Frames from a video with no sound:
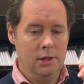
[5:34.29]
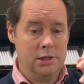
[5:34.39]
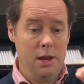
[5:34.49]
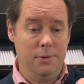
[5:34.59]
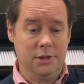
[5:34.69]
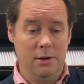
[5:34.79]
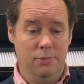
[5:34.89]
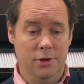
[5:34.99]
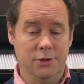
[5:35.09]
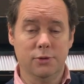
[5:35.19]
Taper tech
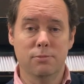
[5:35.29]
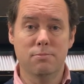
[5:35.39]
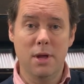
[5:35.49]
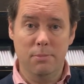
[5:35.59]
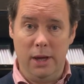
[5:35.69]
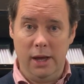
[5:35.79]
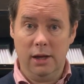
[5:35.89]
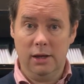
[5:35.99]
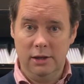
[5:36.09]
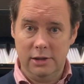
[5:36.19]
bristles
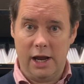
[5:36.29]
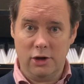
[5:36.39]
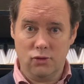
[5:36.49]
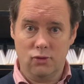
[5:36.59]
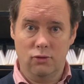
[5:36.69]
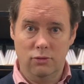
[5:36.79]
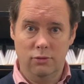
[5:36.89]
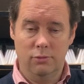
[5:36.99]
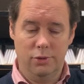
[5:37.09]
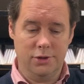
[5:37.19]
mimic natural
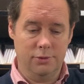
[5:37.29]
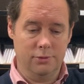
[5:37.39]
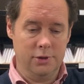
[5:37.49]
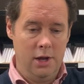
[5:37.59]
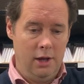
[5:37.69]
bristles.